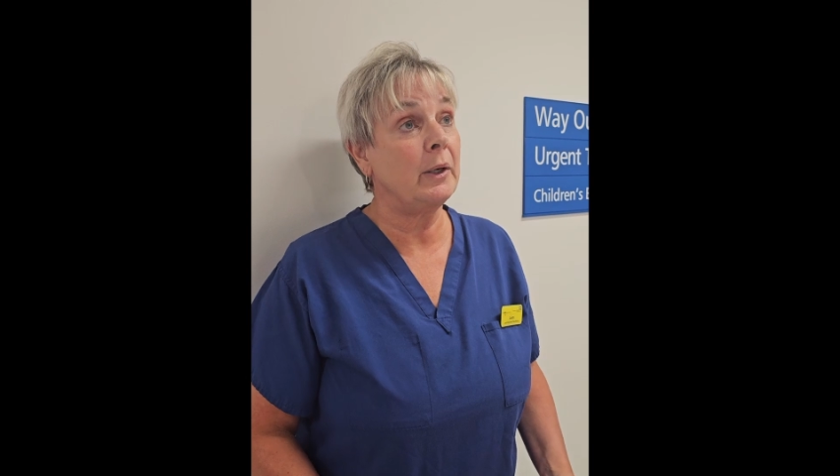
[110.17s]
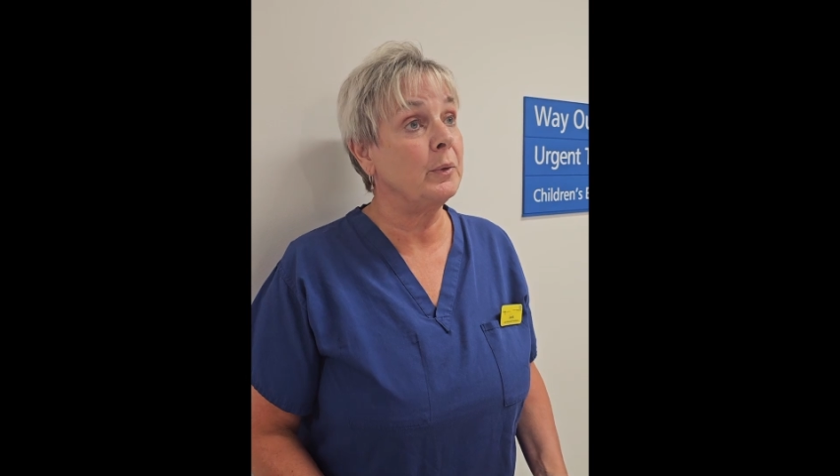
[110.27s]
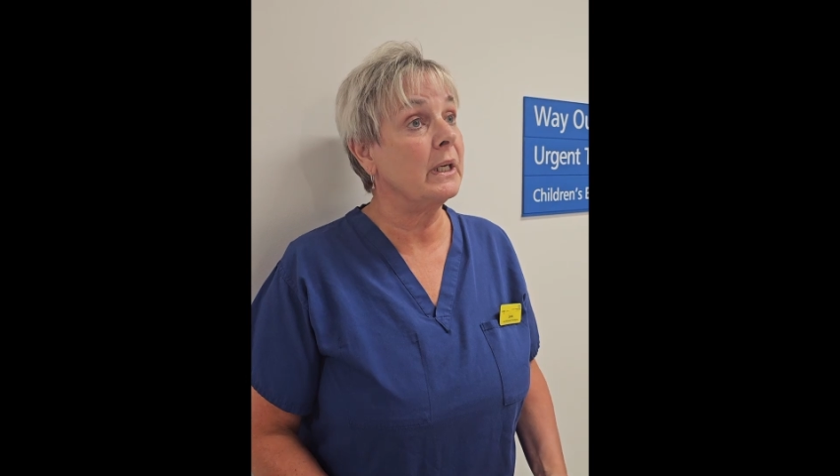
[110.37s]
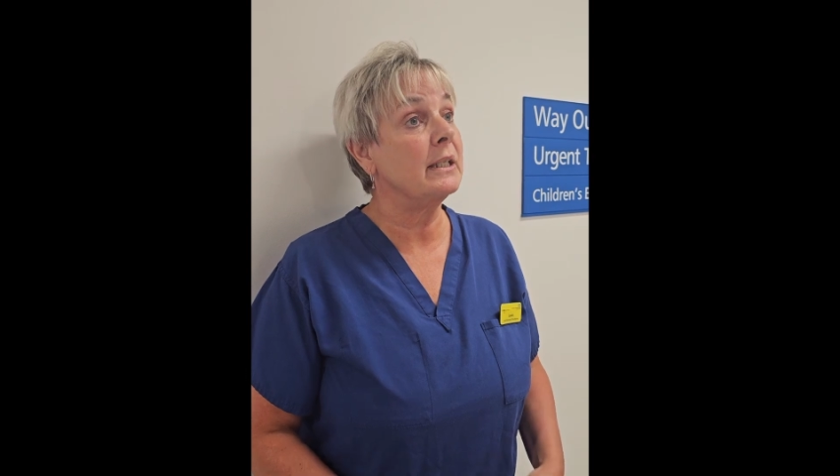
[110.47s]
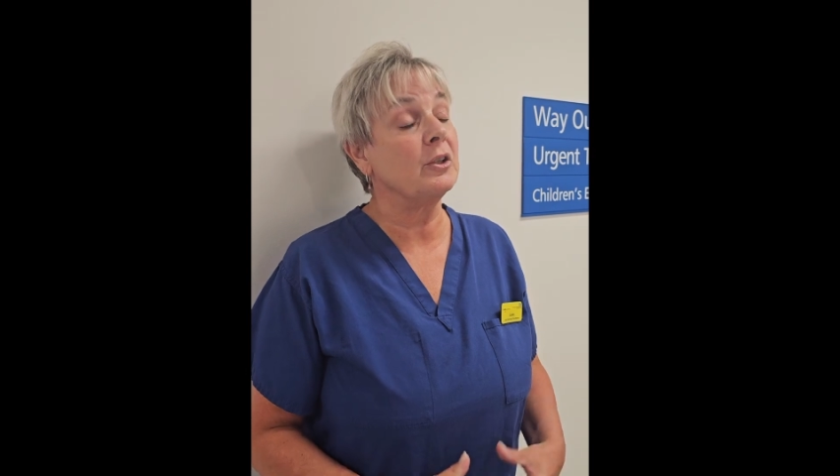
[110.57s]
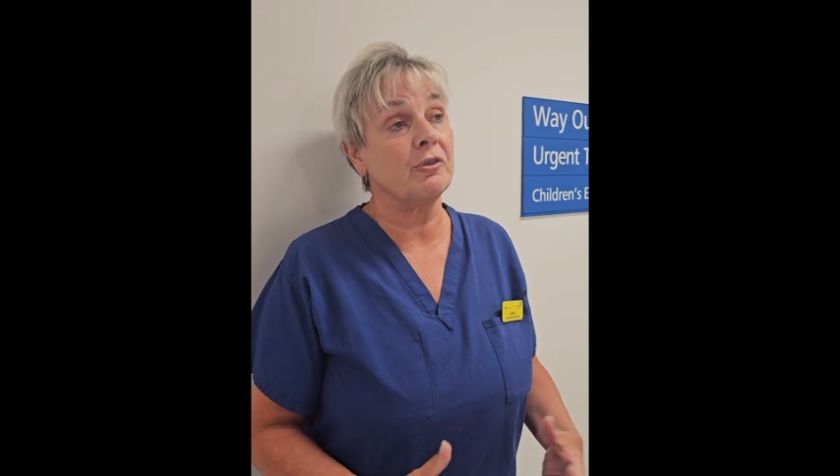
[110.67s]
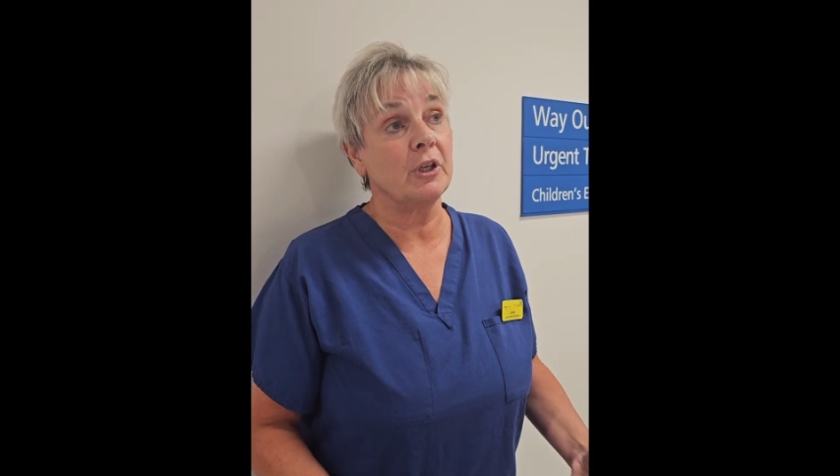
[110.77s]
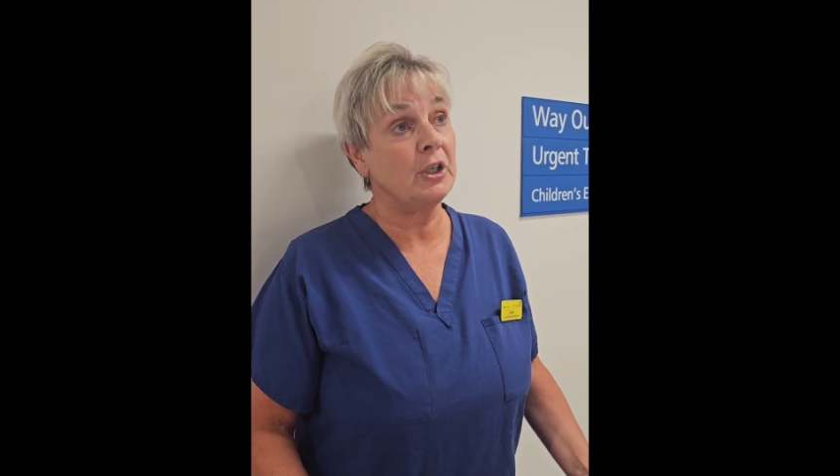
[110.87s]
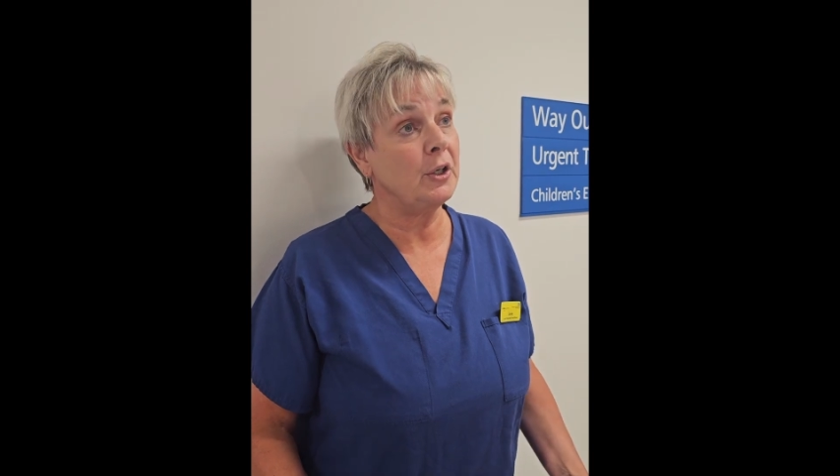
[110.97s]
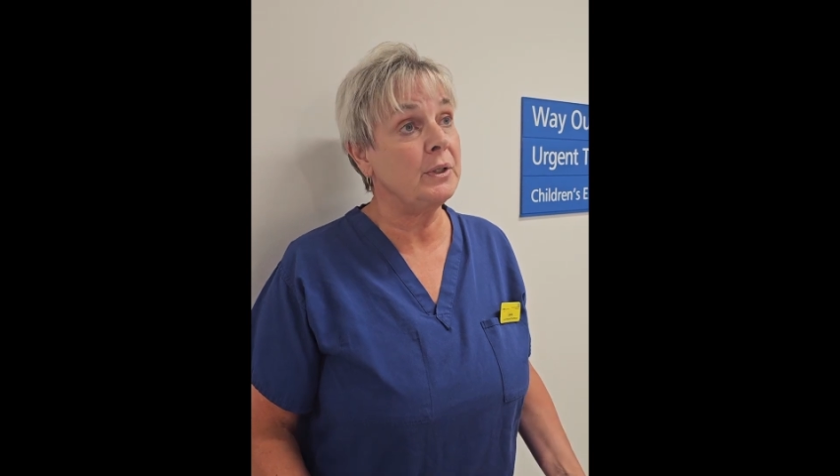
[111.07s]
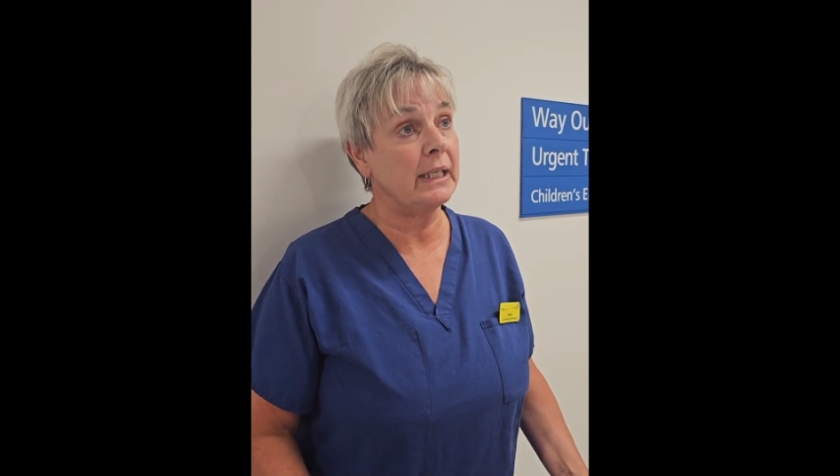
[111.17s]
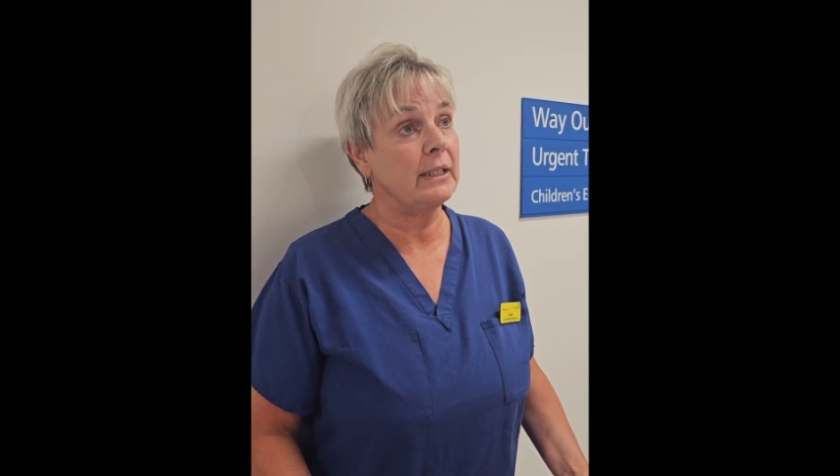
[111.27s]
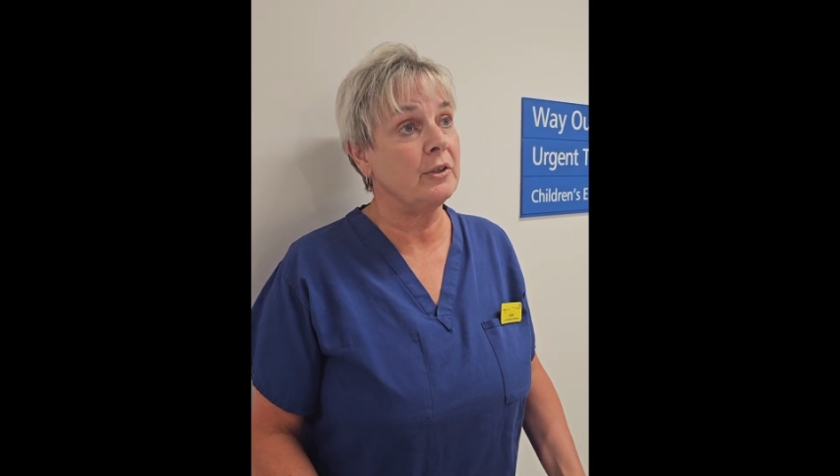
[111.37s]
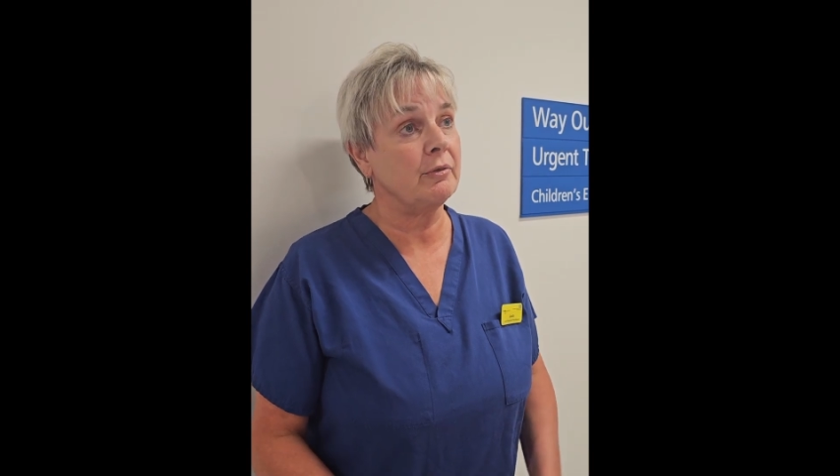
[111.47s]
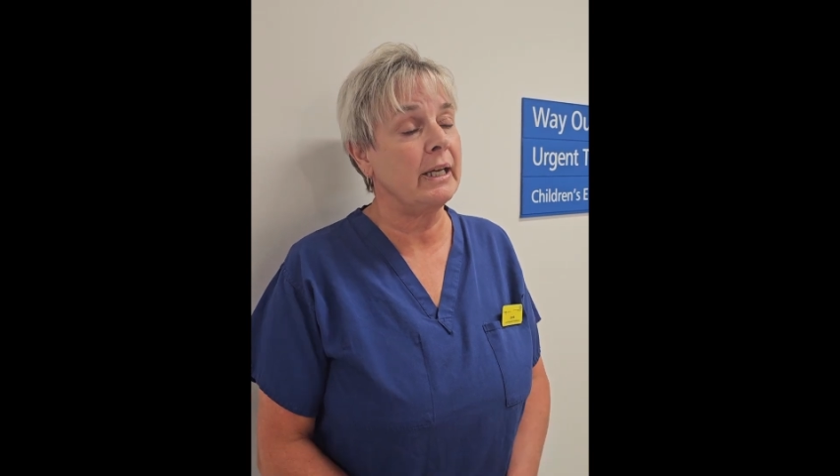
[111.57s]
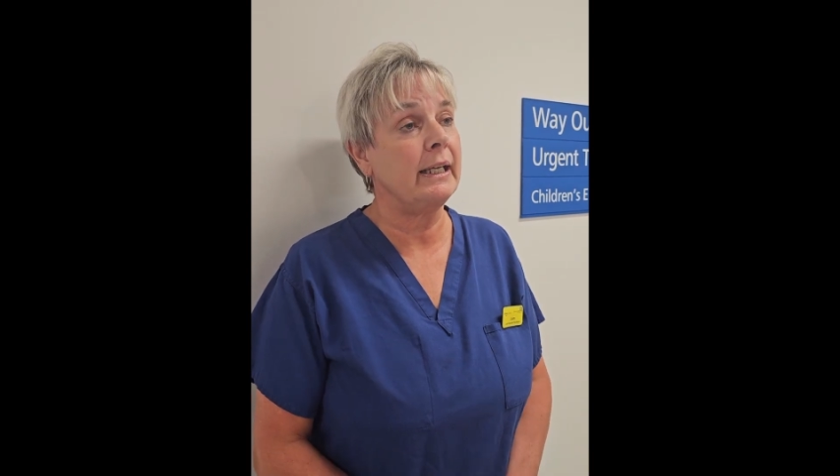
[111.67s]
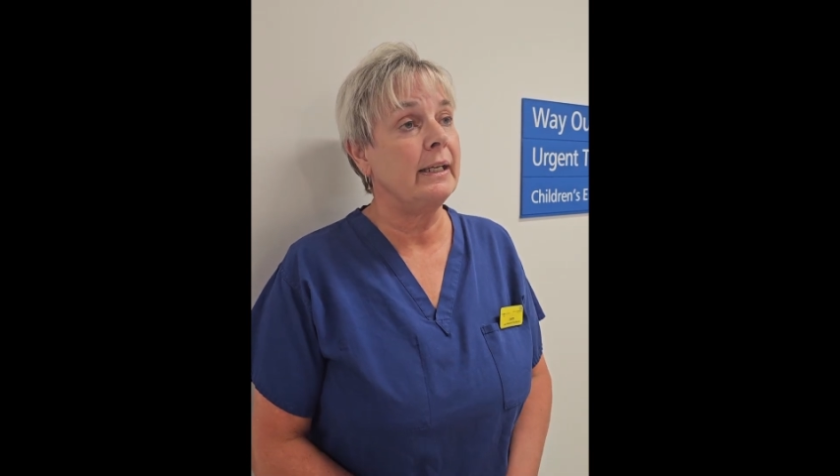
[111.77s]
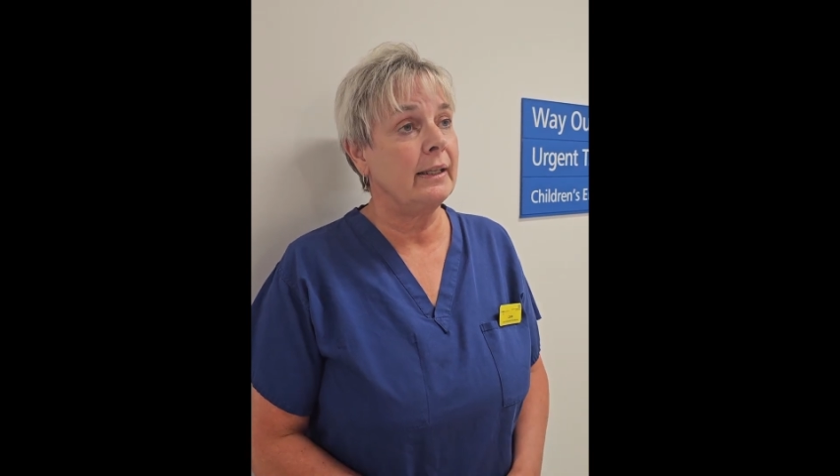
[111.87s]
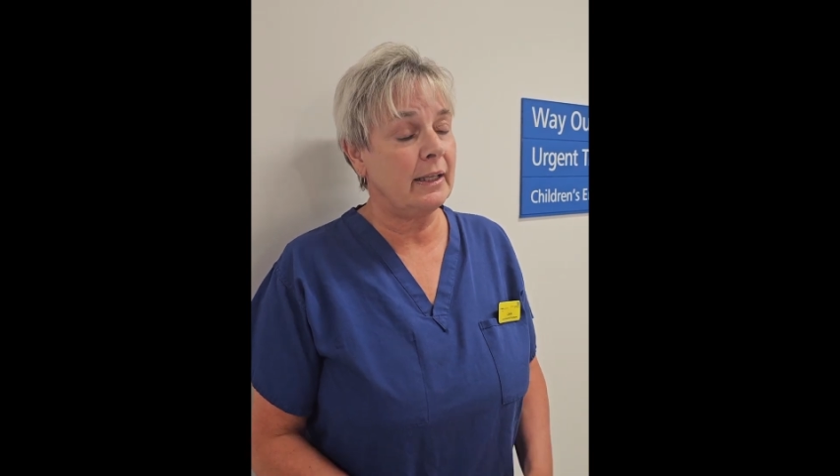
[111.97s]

illness or an acute injury,